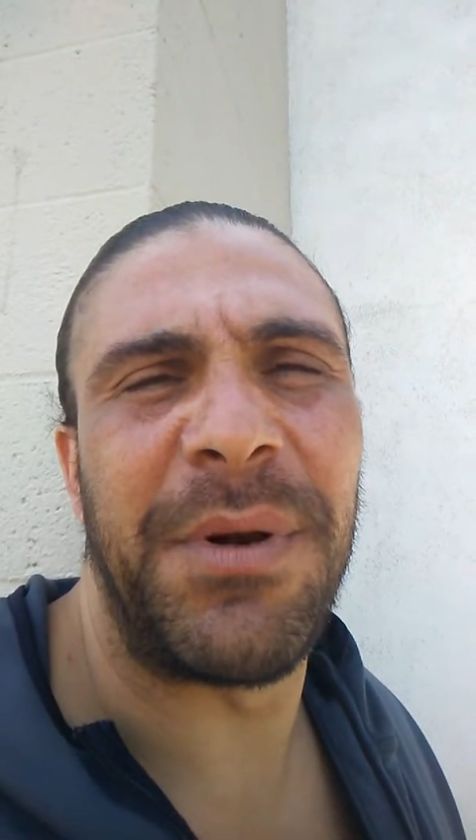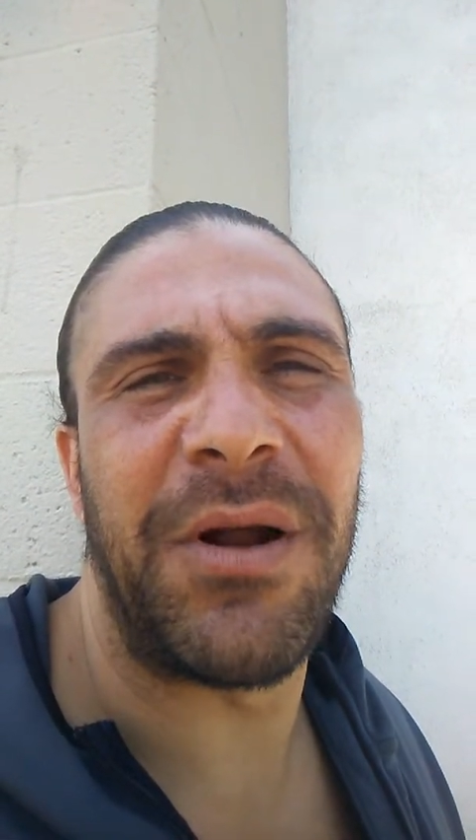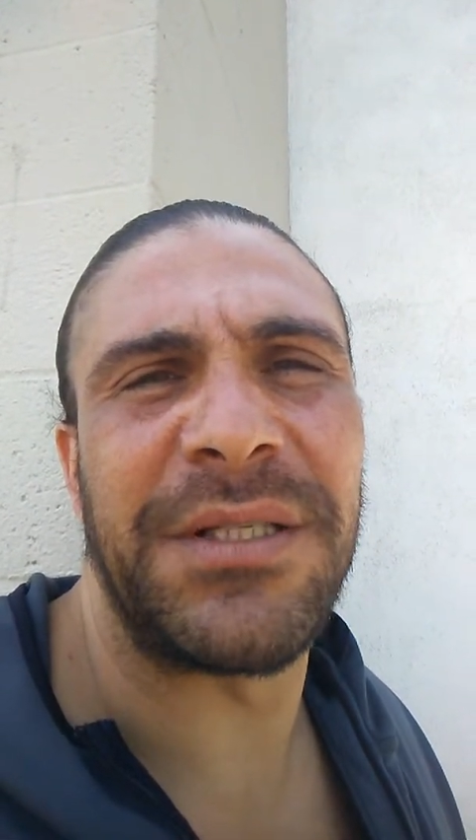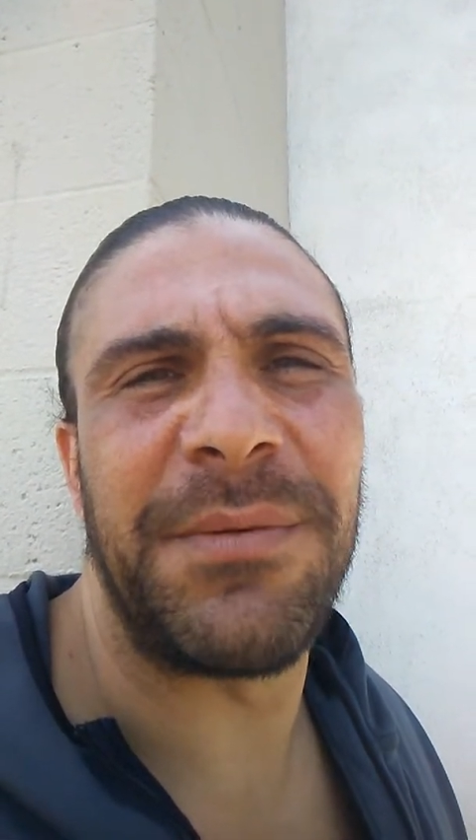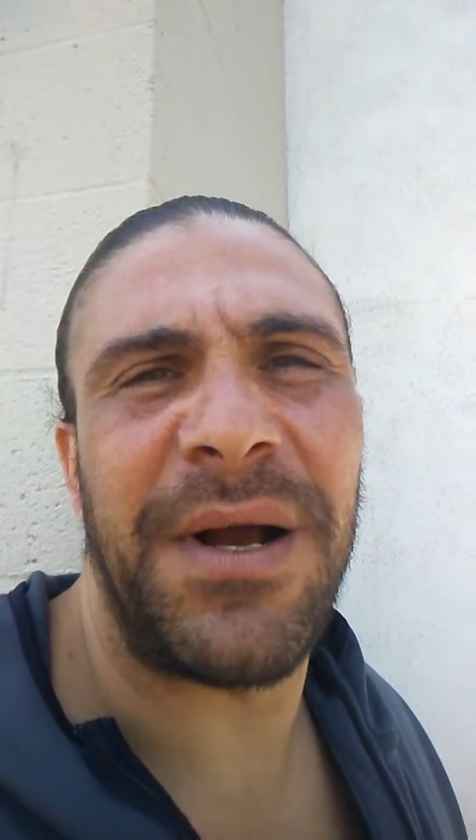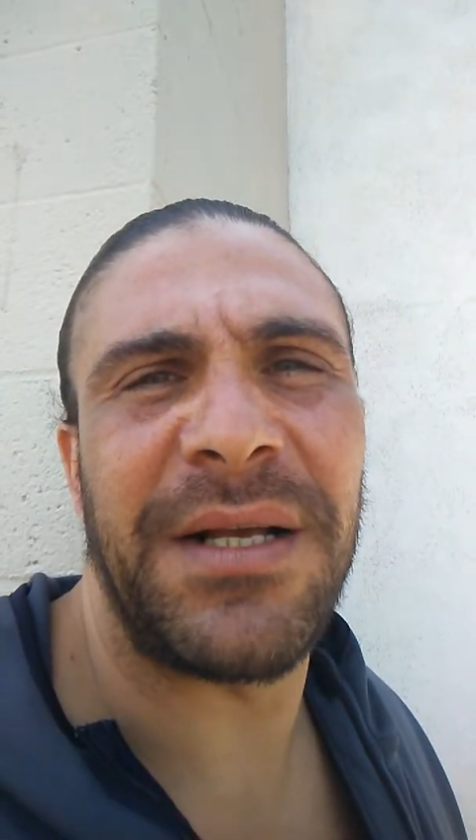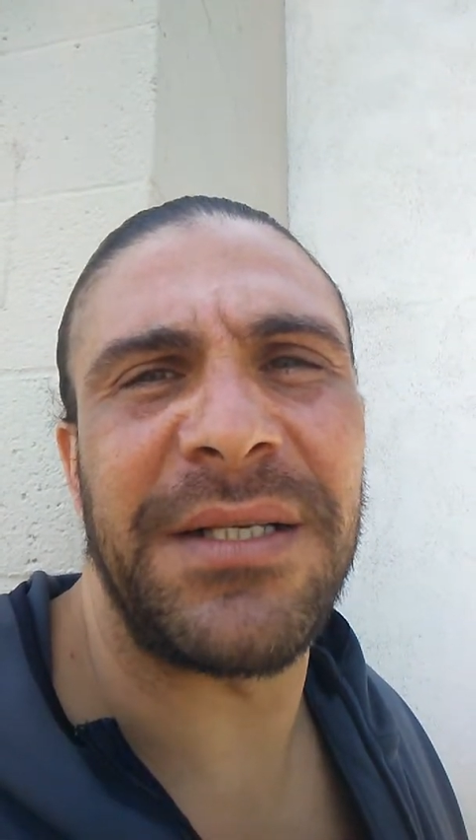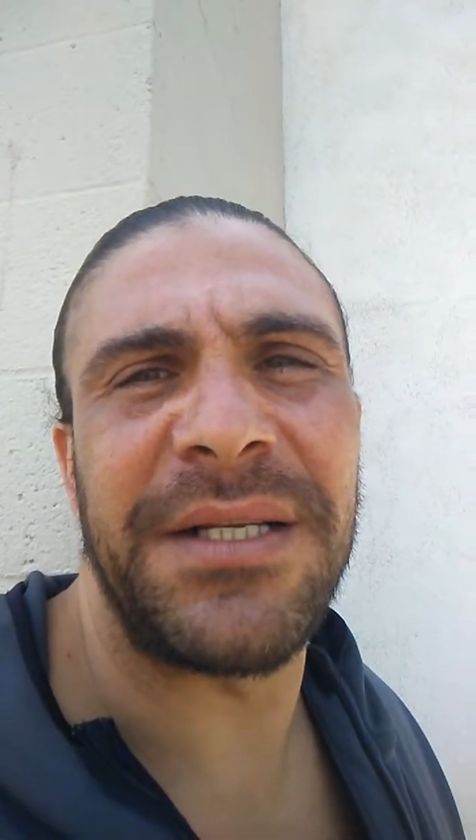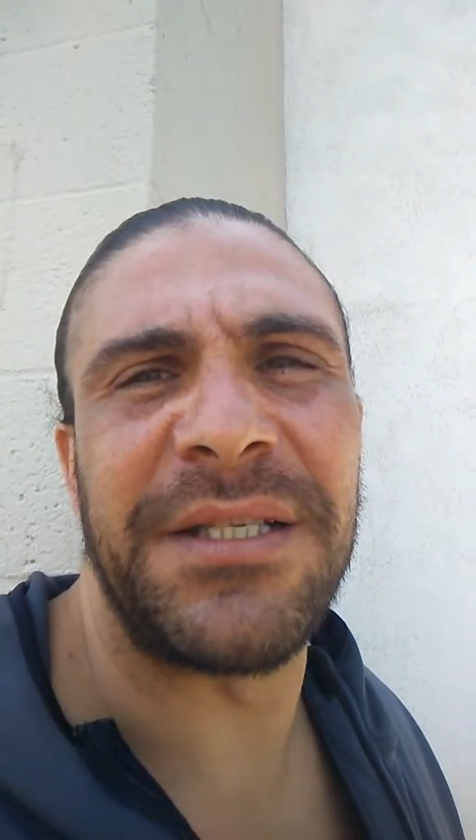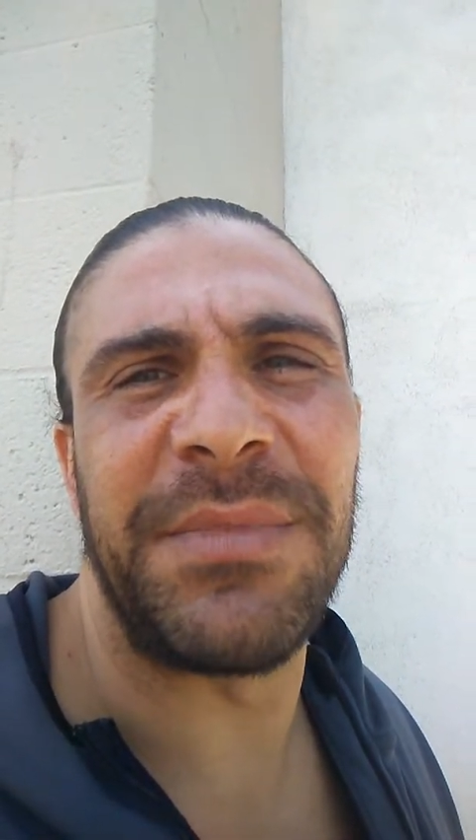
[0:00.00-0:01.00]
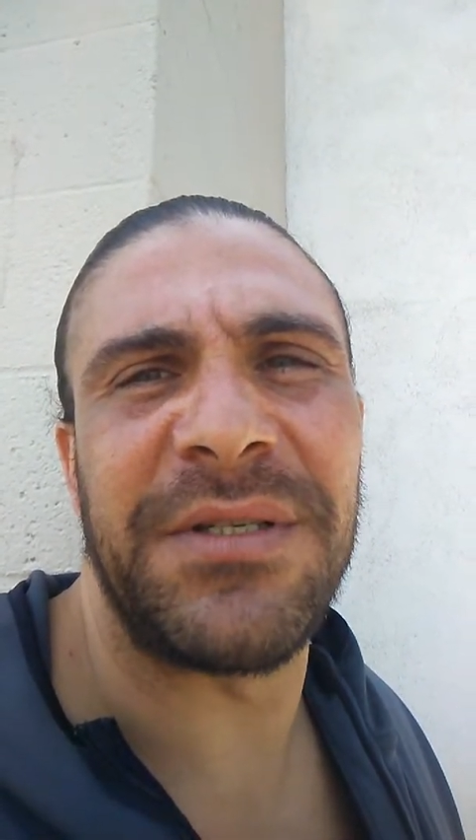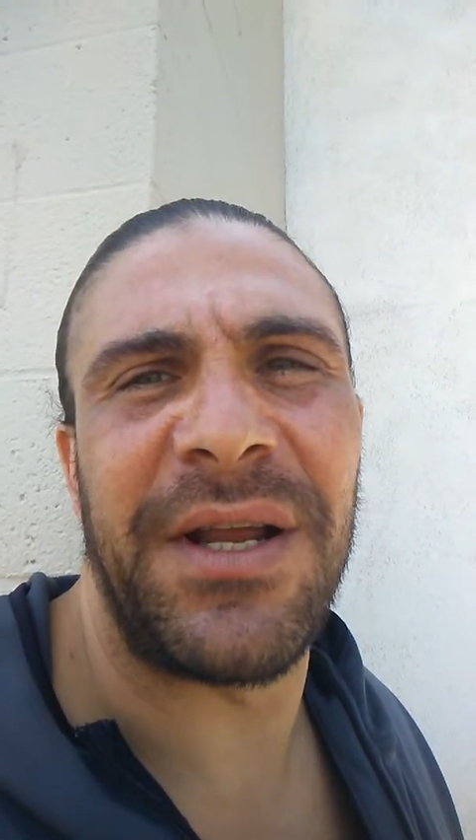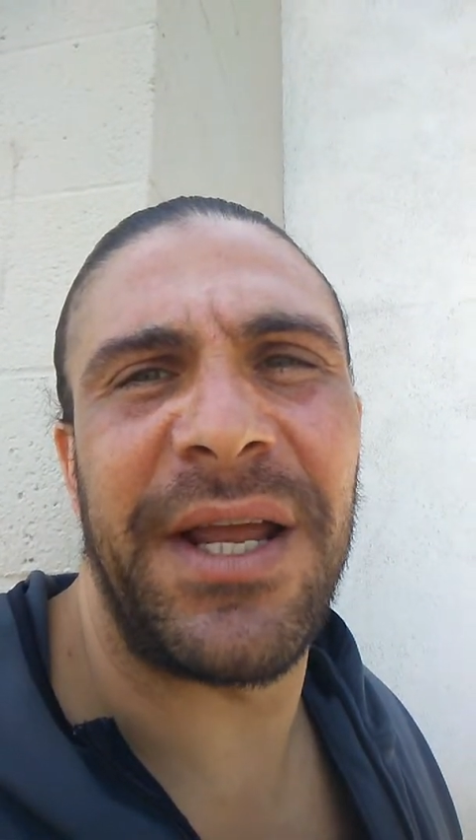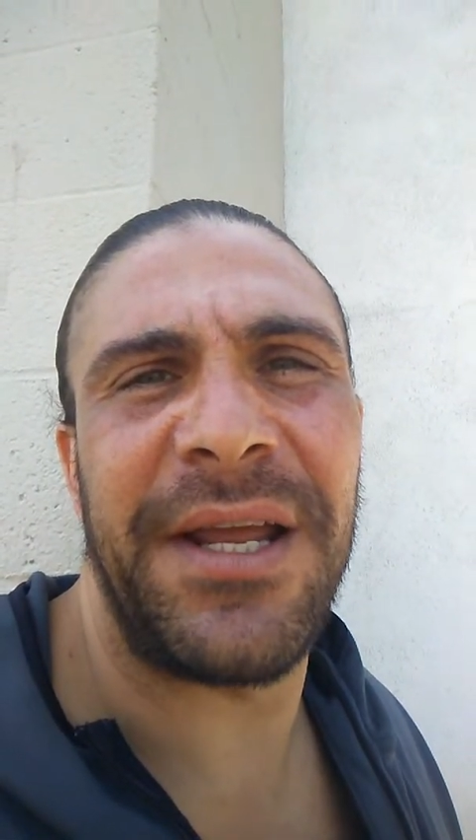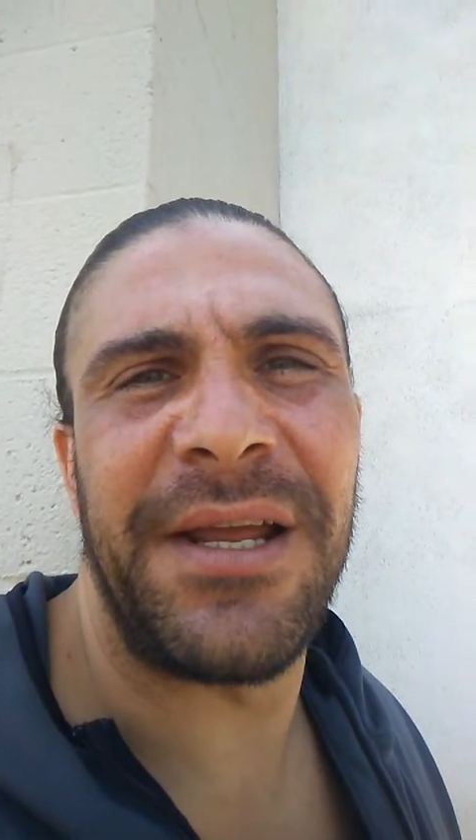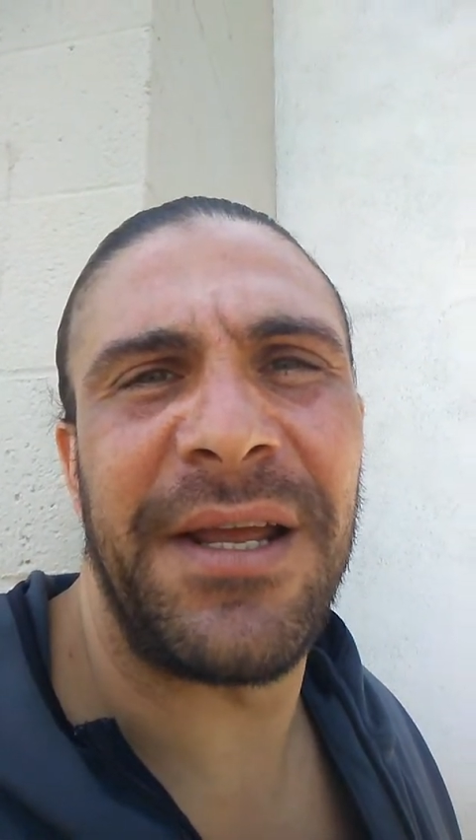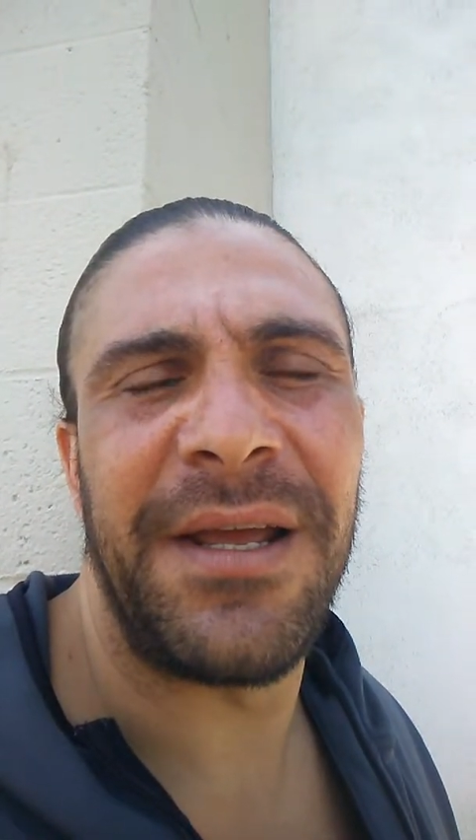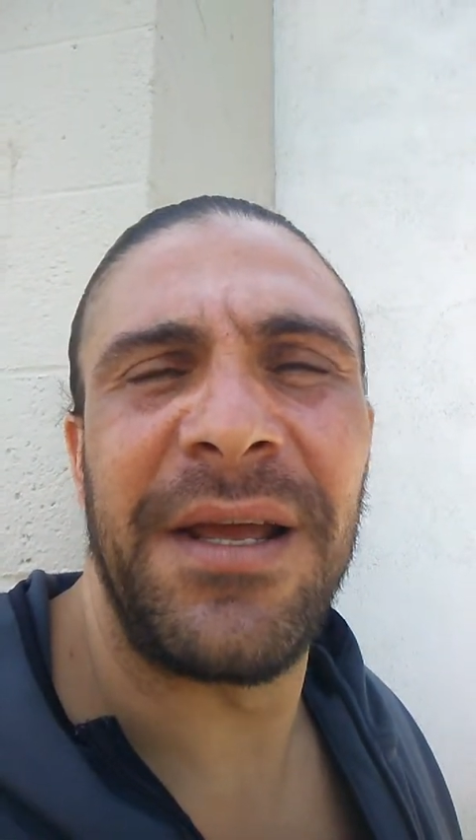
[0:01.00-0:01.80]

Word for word: WRT RT Boxing. This is Mr. A.